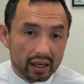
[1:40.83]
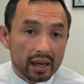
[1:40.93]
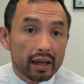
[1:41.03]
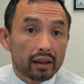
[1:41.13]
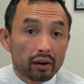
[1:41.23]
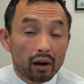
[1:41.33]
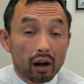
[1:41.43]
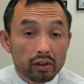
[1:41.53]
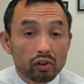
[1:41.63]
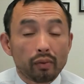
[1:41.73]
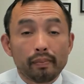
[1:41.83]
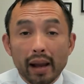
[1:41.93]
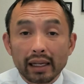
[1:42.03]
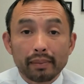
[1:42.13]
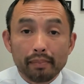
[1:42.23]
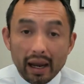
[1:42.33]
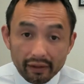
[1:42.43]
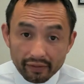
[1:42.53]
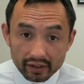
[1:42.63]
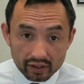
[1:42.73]
There are also many
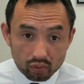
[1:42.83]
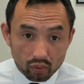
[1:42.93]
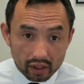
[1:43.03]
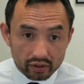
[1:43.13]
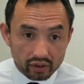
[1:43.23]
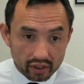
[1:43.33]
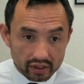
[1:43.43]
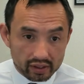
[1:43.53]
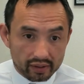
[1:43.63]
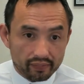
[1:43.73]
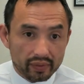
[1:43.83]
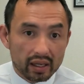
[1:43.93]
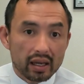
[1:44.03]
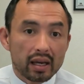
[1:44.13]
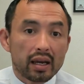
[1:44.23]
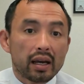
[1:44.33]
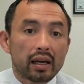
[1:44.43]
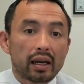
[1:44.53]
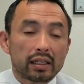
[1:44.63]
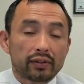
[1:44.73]
benefits as well to this.
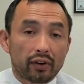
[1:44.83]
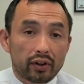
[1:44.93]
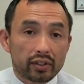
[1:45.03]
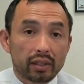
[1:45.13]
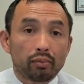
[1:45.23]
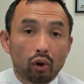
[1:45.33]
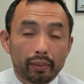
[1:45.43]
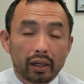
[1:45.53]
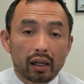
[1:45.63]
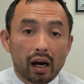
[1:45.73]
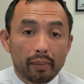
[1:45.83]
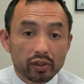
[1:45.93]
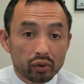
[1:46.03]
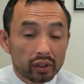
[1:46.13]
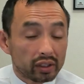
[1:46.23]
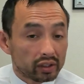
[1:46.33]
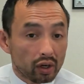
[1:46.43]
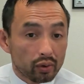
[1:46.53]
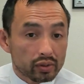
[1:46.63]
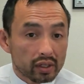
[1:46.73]
As far as employment opportunities
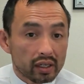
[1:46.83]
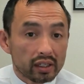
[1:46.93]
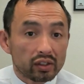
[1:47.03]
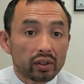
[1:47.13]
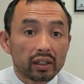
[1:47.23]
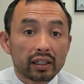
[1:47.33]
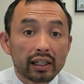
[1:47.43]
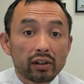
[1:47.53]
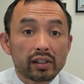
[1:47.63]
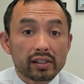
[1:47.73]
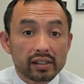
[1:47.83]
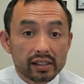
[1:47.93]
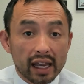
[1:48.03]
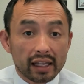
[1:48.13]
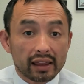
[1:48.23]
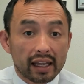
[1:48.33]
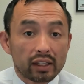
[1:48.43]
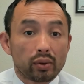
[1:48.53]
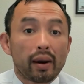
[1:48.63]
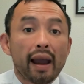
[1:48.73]
goes, you can legally state that
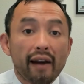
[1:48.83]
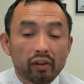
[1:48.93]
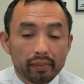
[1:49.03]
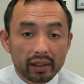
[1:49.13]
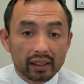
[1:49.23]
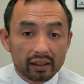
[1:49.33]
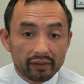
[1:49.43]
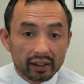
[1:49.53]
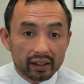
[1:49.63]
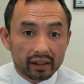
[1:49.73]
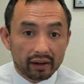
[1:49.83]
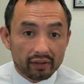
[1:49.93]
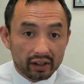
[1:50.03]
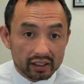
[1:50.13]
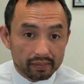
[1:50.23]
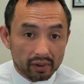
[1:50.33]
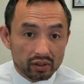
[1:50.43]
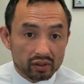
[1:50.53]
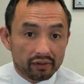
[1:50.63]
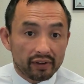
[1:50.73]
you haven't been convicted of the
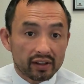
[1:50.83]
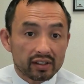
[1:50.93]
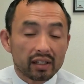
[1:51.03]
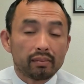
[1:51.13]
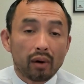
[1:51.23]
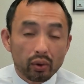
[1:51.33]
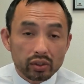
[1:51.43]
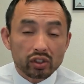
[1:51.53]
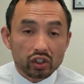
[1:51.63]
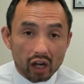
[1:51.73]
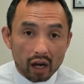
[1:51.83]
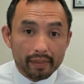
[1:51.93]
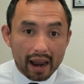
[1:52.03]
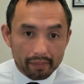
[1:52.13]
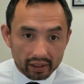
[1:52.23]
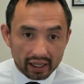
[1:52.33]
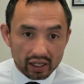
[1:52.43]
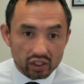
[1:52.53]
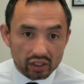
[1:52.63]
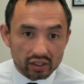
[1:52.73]
expunged offense in most job
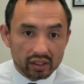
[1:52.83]
applications.